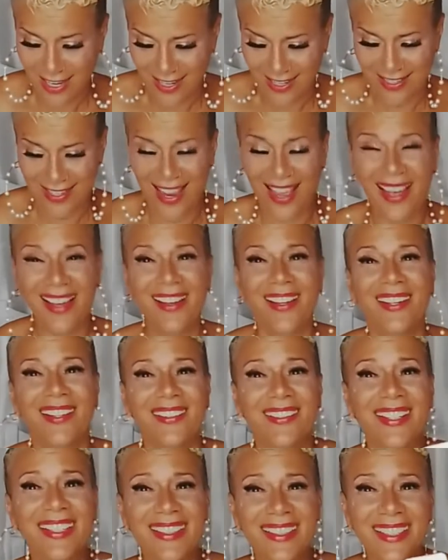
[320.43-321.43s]
Yeah,
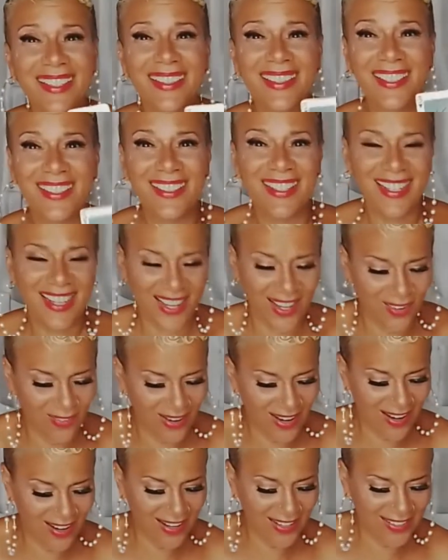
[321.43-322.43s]
with the Three
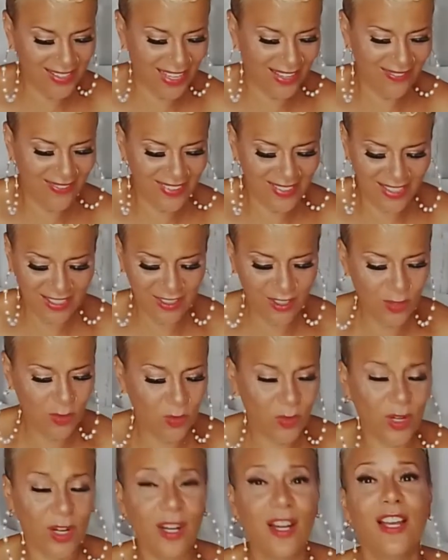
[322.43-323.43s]
of Hearts, I feel like you
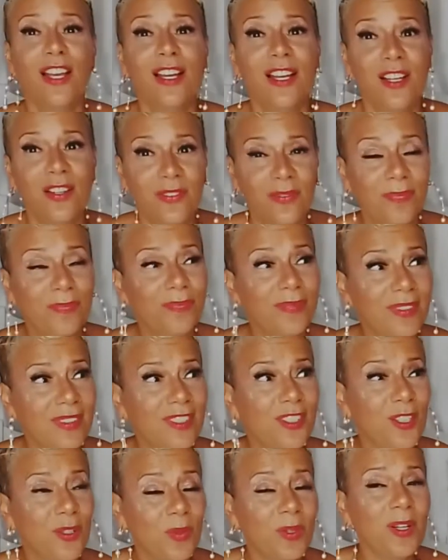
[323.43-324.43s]
were
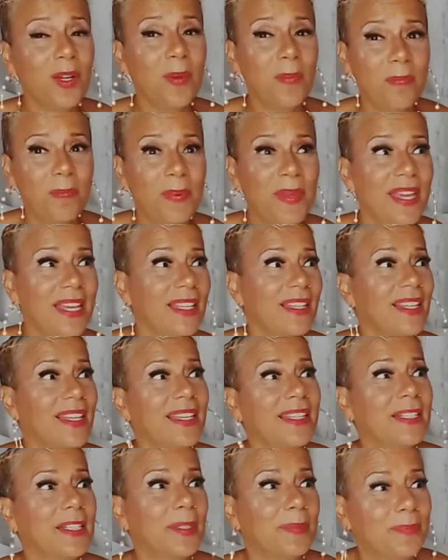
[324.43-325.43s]
a bit
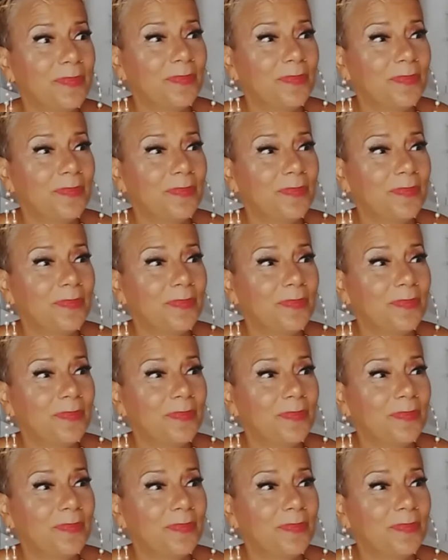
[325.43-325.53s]
like